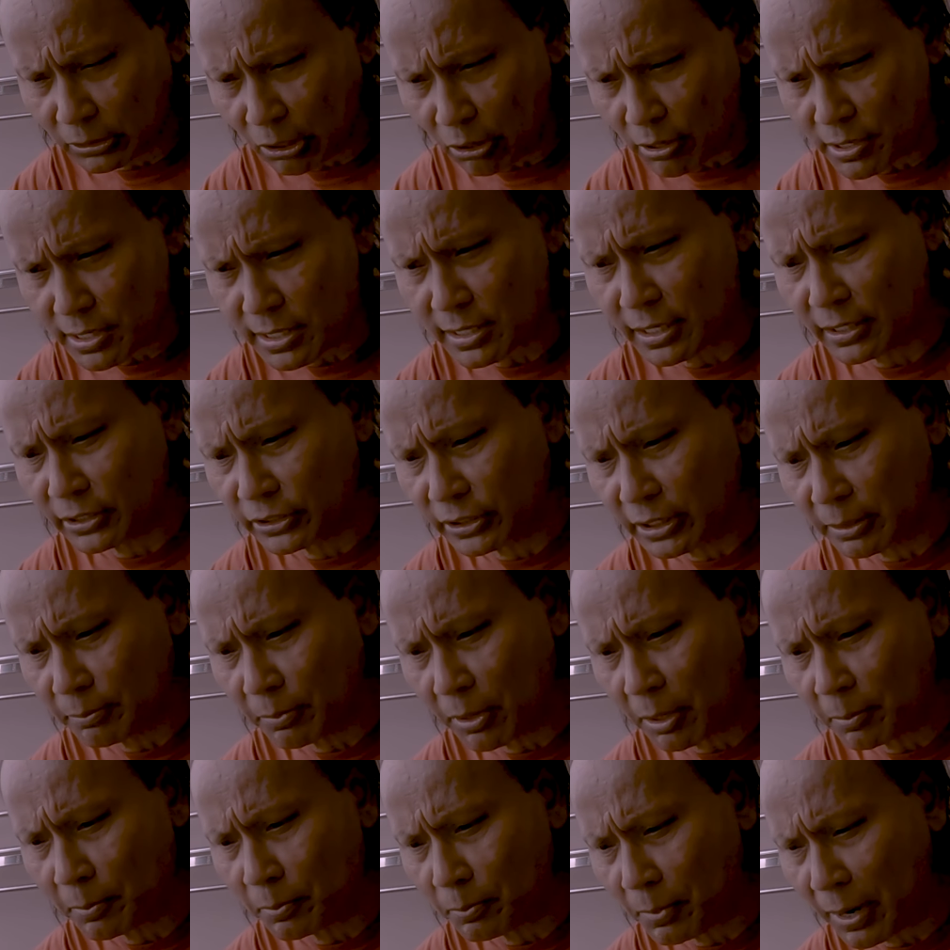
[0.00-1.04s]
constantly
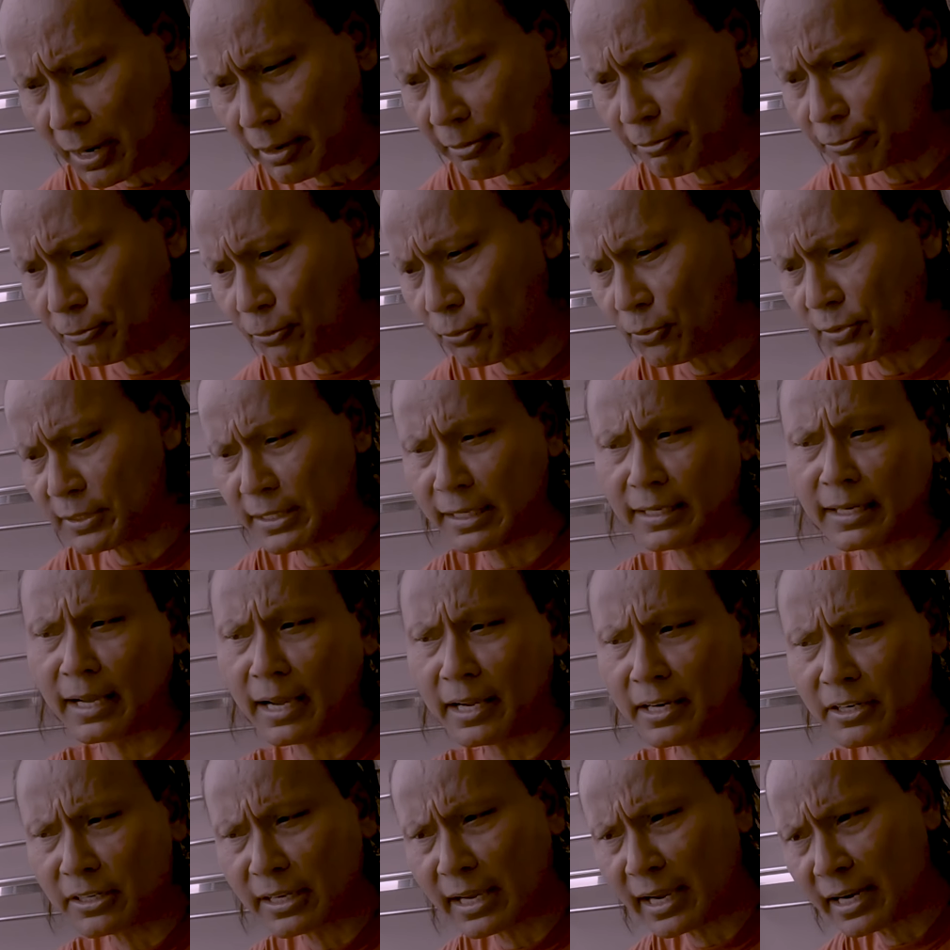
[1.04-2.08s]
shift up back and forth.
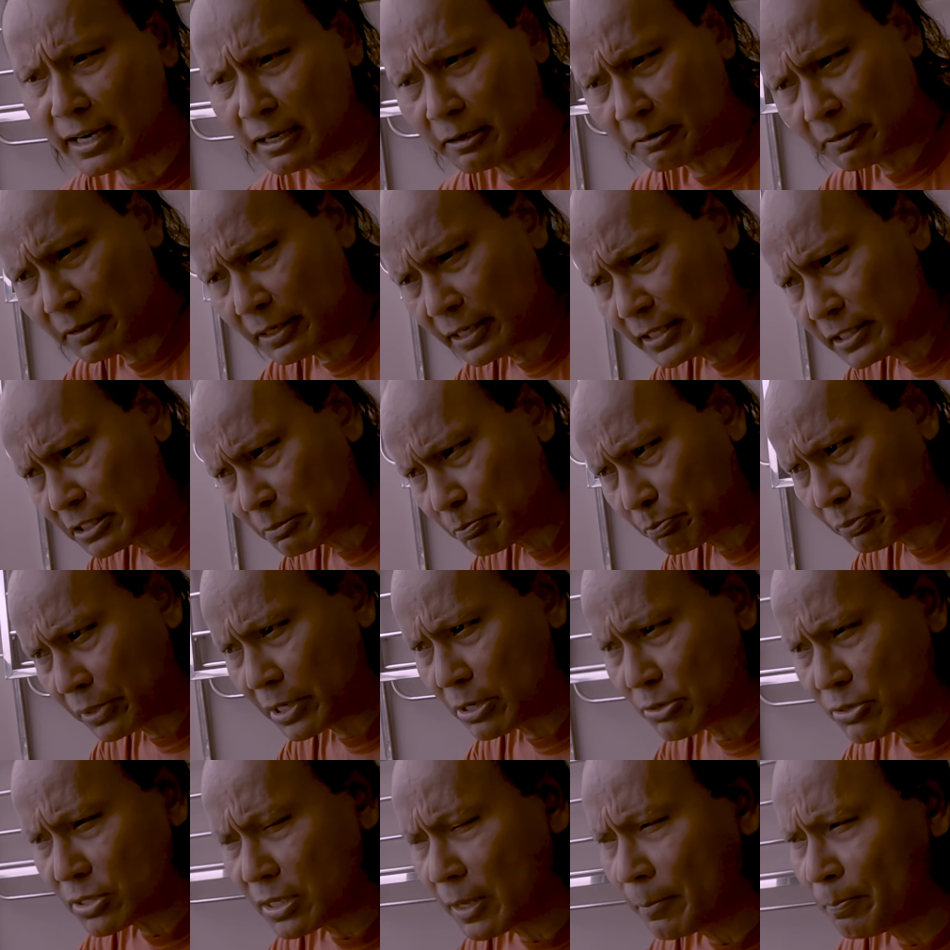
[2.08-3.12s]
Another kind of it's
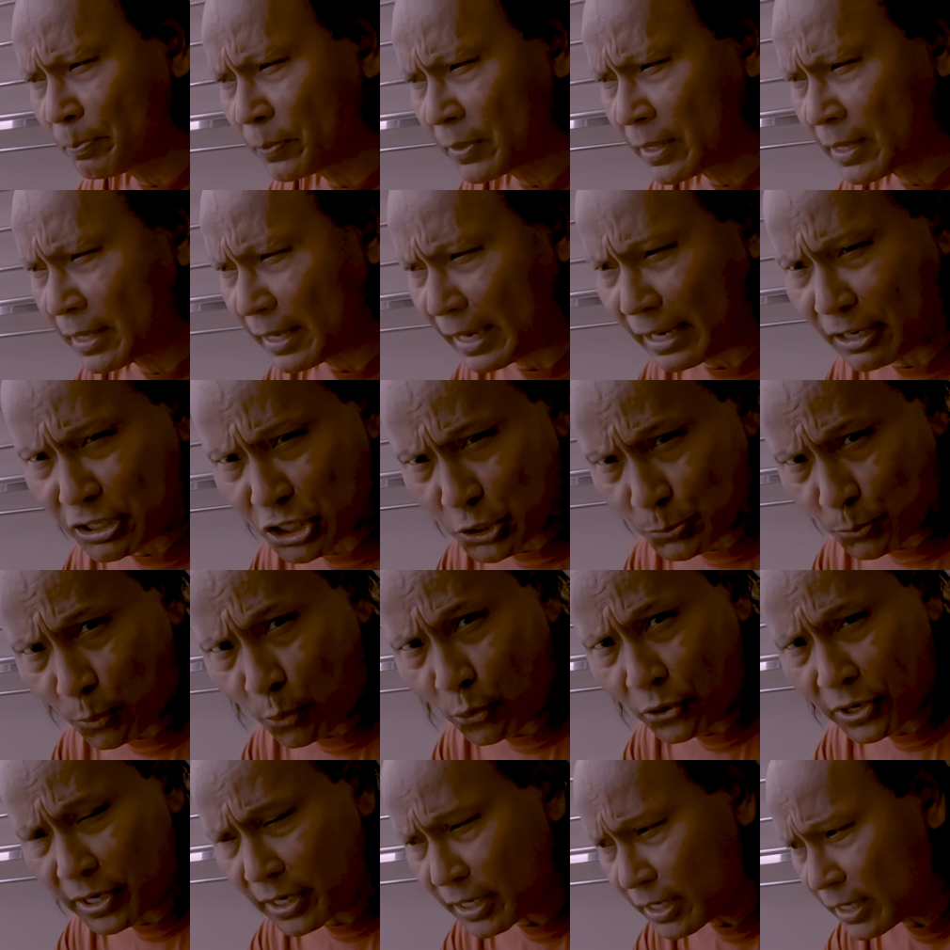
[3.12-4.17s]
built kind of
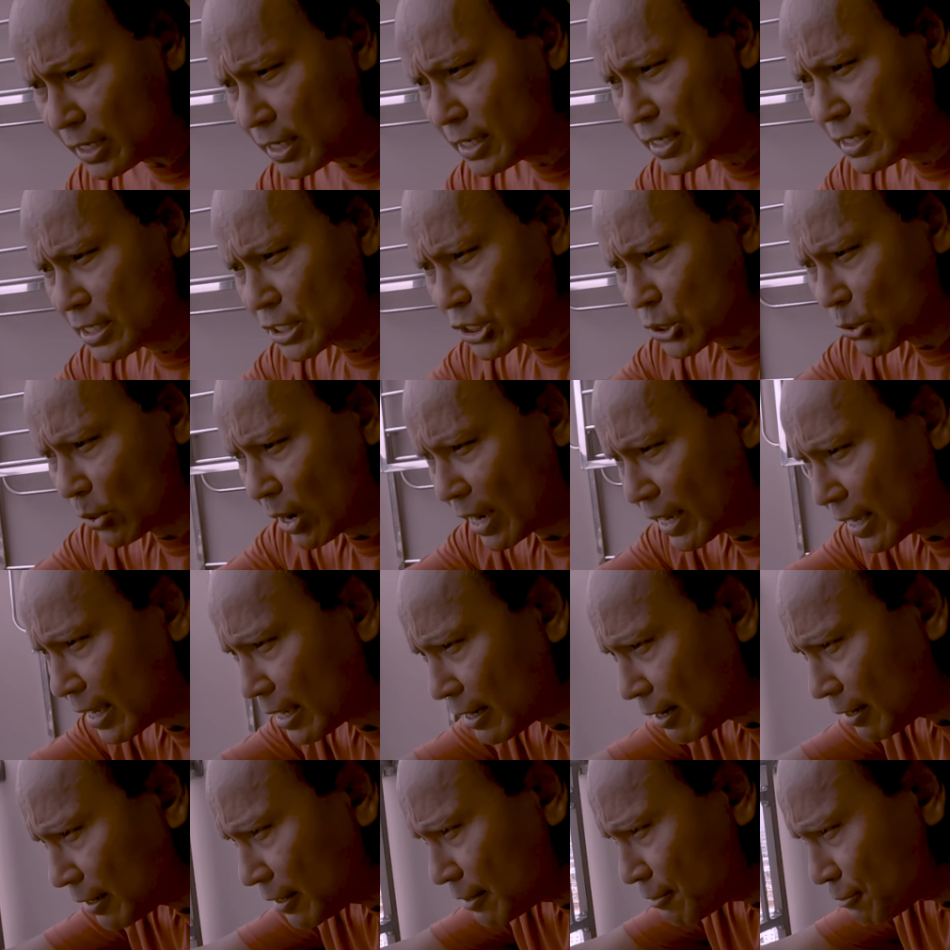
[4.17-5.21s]
sporty, so I
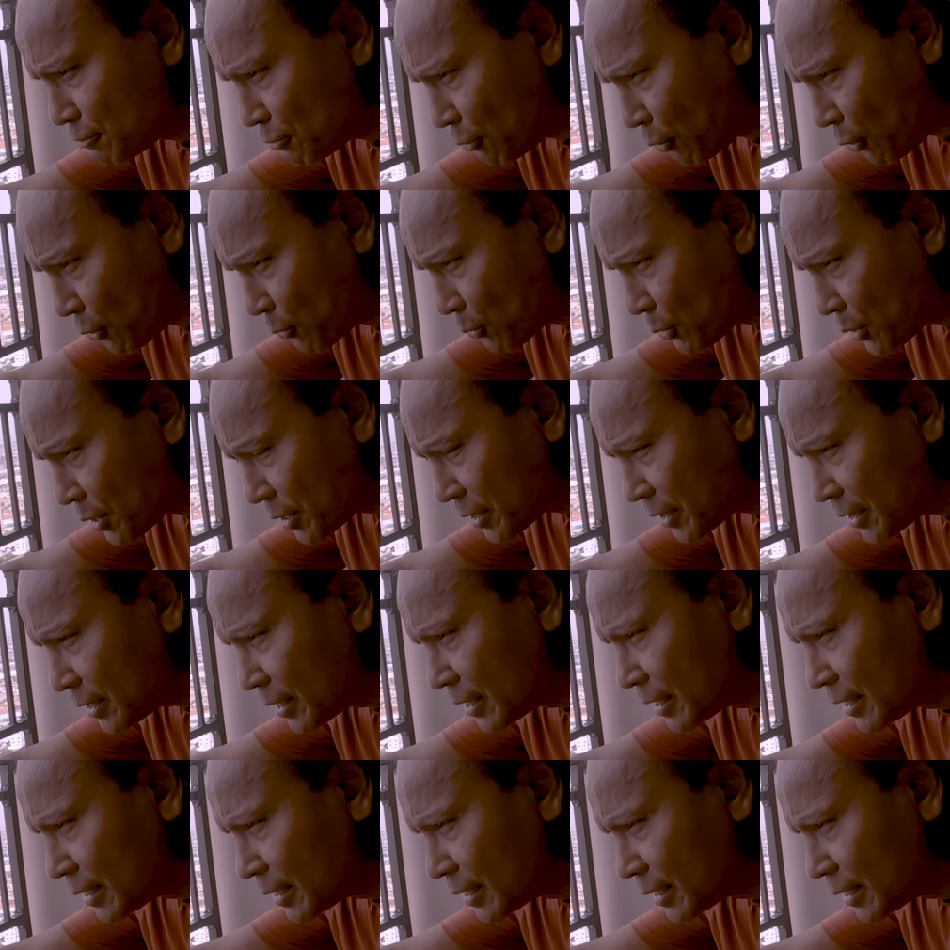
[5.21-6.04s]
can lean forward.